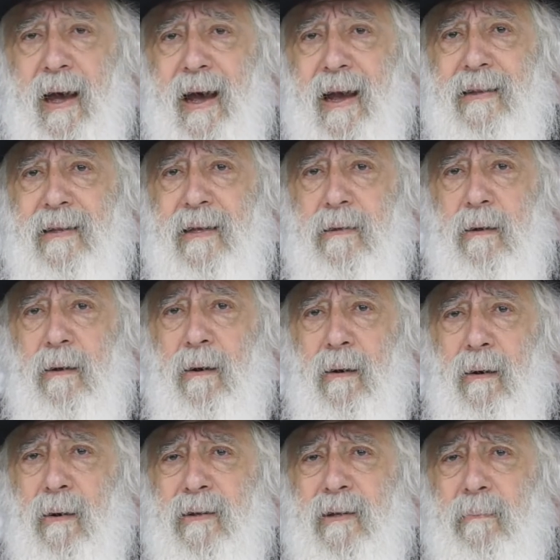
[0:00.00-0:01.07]
I did
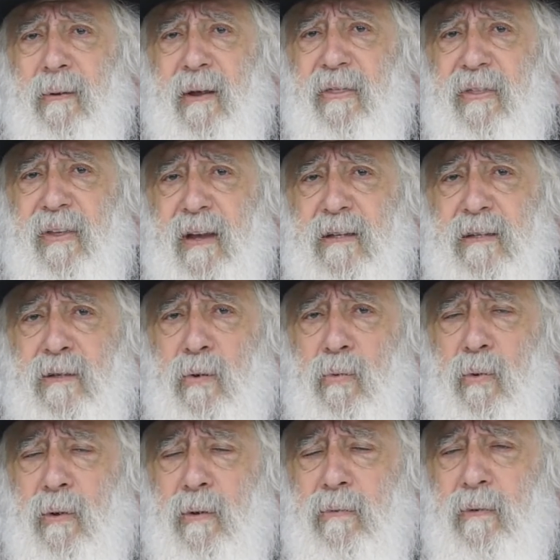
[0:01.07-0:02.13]
all the bad things in the
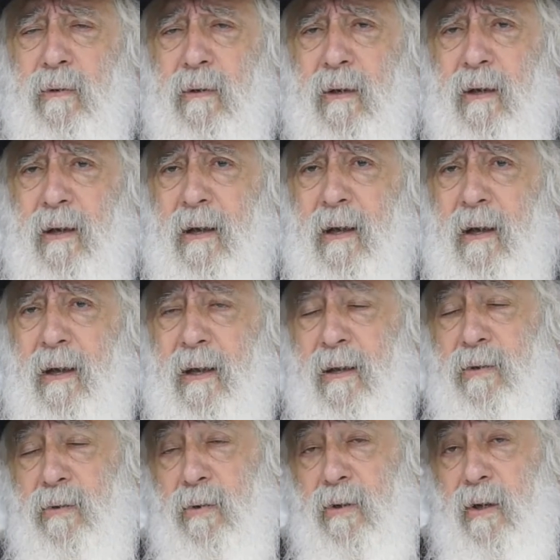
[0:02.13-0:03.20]
world. He
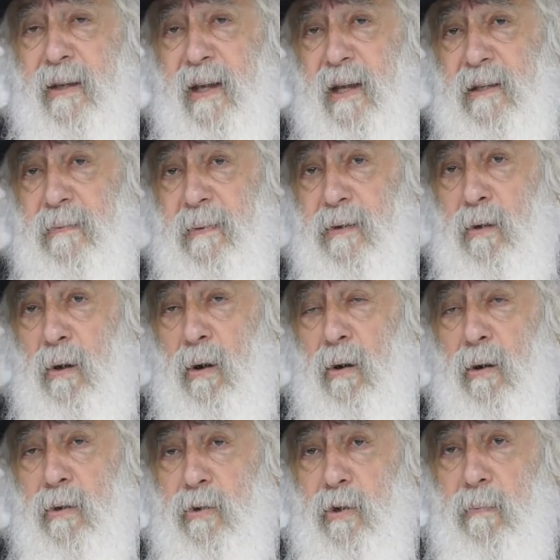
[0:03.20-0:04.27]
told her, yes, but
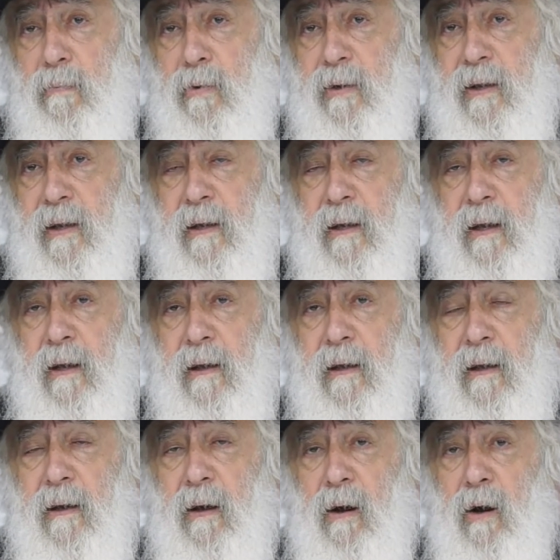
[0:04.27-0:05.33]
all your money,
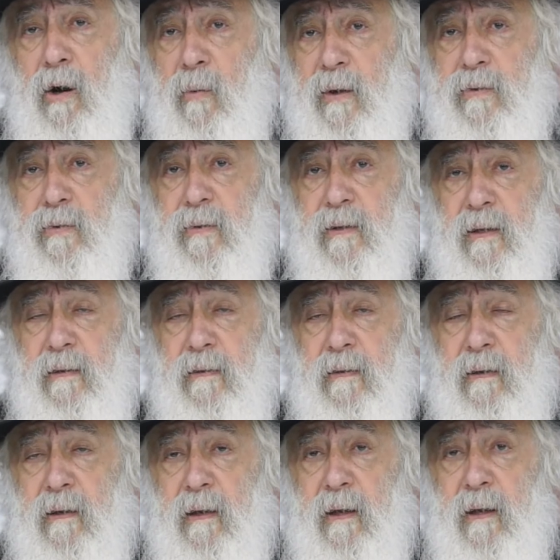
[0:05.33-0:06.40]
all what you did
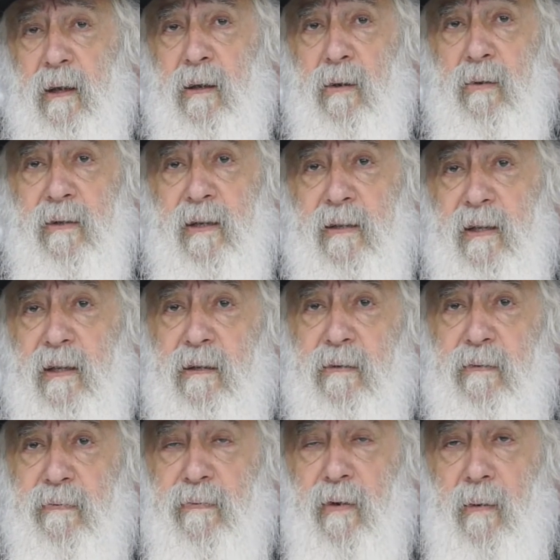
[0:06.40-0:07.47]
it
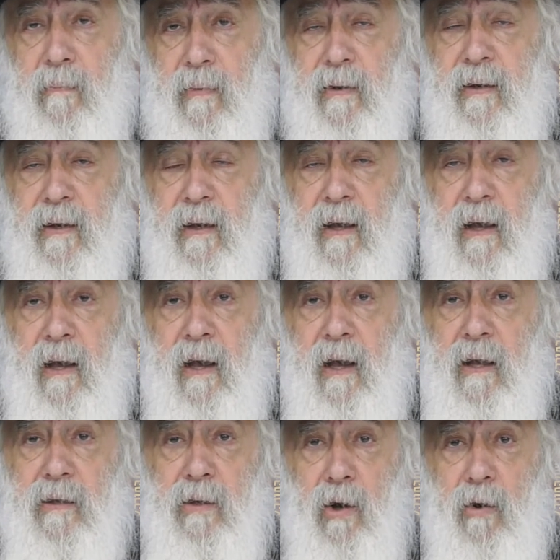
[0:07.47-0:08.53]
for money.
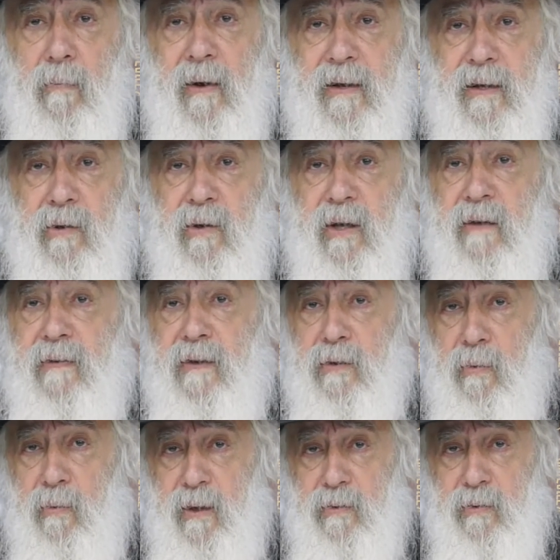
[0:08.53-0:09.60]
And your money, you give it
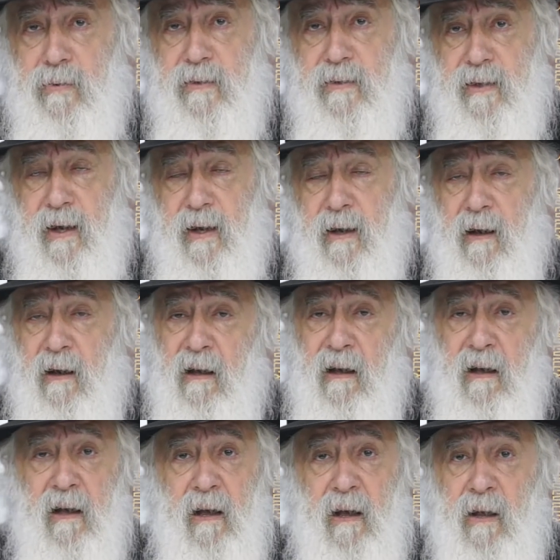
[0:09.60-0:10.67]
away to tzedakah.
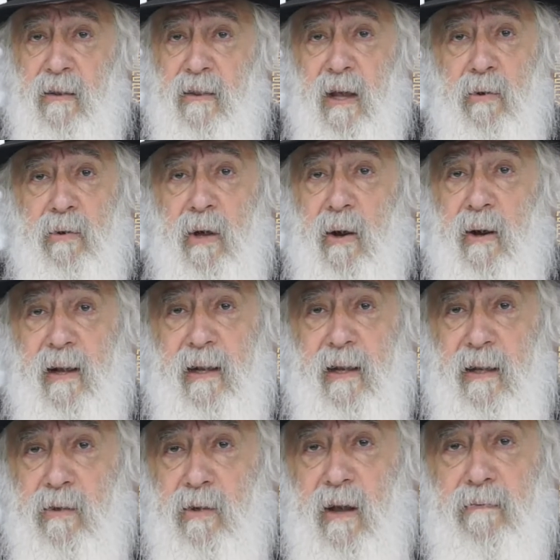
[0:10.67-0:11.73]
Now you are
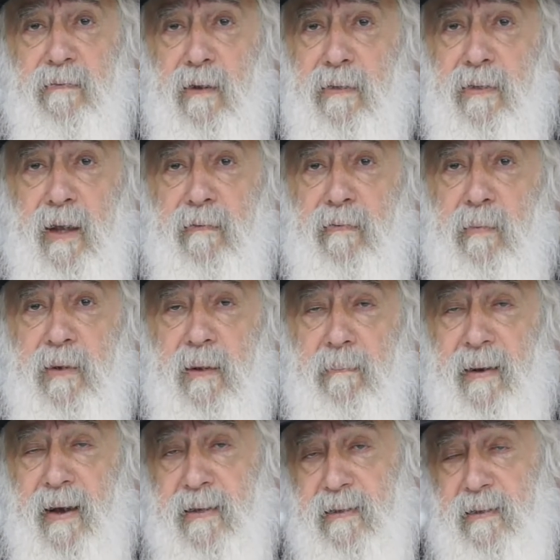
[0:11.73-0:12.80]
clean. You have nothing from the
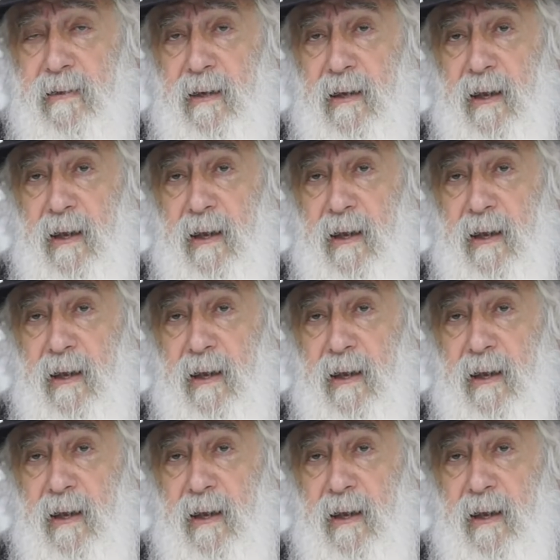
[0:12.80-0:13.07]
past.